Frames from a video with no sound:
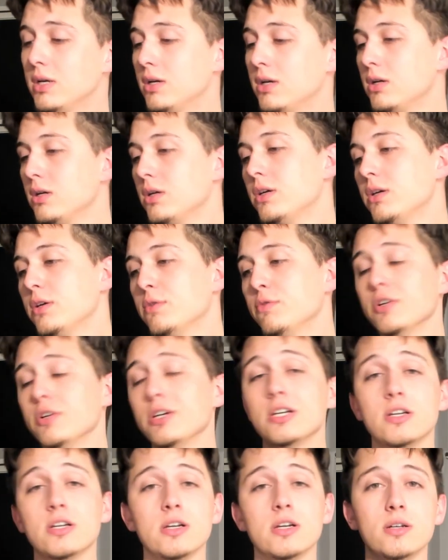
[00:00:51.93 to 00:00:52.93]
I have
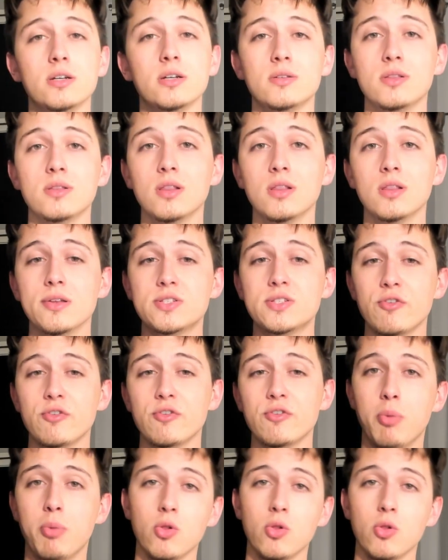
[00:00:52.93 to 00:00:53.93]
a list of
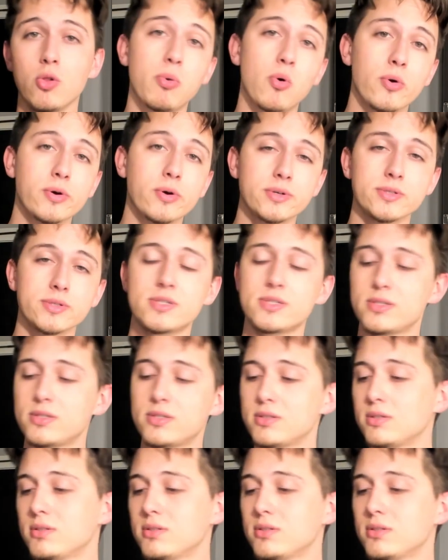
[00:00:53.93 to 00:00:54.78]
bullet points